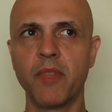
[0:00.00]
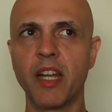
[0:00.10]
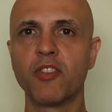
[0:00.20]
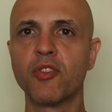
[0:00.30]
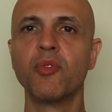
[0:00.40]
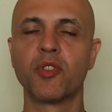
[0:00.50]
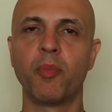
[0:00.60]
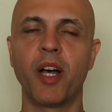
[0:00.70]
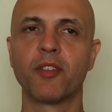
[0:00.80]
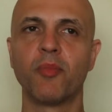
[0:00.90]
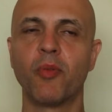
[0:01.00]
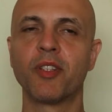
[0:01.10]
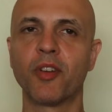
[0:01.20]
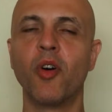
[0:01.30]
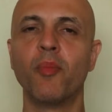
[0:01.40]
as soon as possible. I wanted
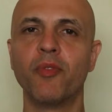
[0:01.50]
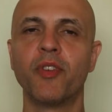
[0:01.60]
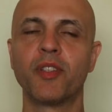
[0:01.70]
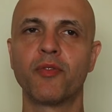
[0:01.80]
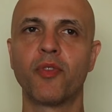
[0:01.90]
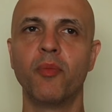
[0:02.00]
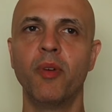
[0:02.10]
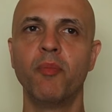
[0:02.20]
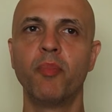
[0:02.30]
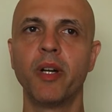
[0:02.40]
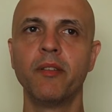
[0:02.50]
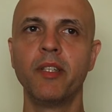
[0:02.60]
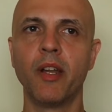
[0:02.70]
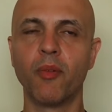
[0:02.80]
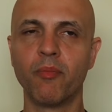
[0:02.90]
to go home and visit for a bit, but
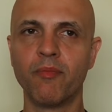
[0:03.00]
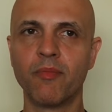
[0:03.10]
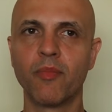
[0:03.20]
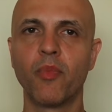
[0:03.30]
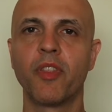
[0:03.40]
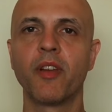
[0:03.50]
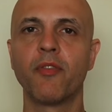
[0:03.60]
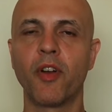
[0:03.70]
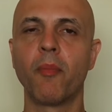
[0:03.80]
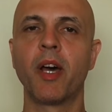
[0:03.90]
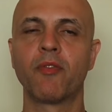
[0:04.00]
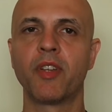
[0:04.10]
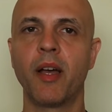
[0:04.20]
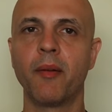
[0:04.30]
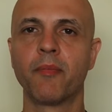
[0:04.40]
within a fair amount of
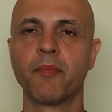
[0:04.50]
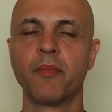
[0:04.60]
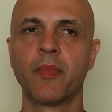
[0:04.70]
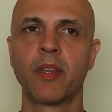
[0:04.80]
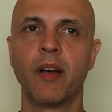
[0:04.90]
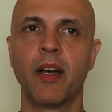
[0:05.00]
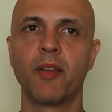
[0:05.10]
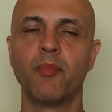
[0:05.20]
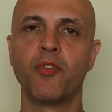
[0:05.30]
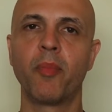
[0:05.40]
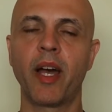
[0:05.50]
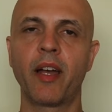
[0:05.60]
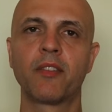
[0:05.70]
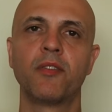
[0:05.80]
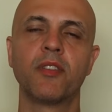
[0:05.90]
time. I had moved
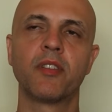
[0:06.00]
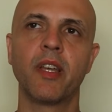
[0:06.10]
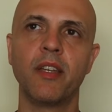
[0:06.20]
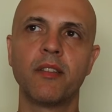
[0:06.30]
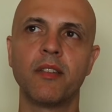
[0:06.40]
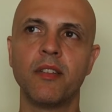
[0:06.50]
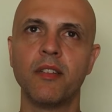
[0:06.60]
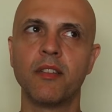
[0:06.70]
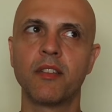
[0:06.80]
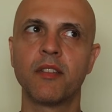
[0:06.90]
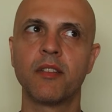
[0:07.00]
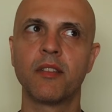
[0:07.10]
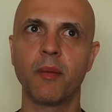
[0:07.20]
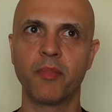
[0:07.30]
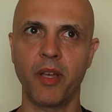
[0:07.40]
back to the States in
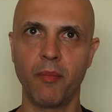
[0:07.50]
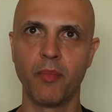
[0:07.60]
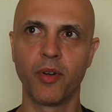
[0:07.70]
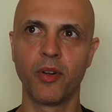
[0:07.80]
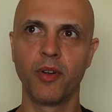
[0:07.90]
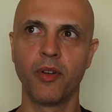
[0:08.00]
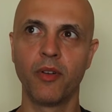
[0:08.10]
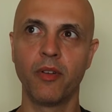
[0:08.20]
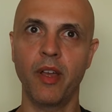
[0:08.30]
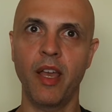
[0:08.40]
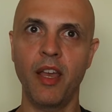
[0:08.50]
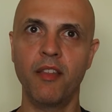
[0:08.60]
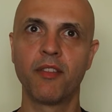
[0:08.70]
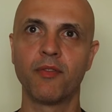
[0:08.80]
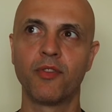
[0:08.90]
September
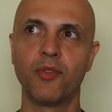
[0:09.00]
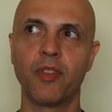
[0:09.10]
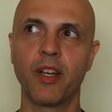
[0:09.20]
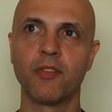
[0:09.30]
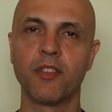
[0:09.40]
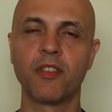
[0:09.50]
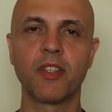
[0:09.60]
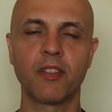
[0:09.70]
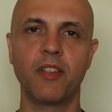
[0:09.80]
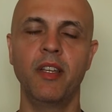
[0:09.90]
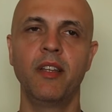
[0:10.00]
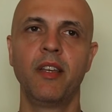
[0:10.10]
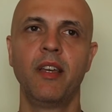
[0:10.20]
8th of 2016